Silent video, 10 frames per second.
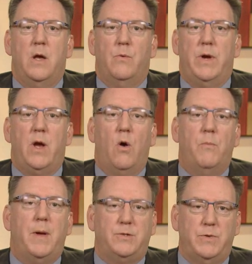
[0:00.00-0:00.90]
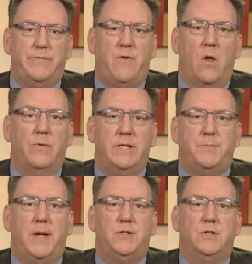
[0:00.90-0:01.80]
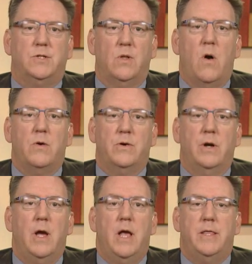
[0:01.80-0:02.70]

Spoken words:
We hope as we follow these patients longer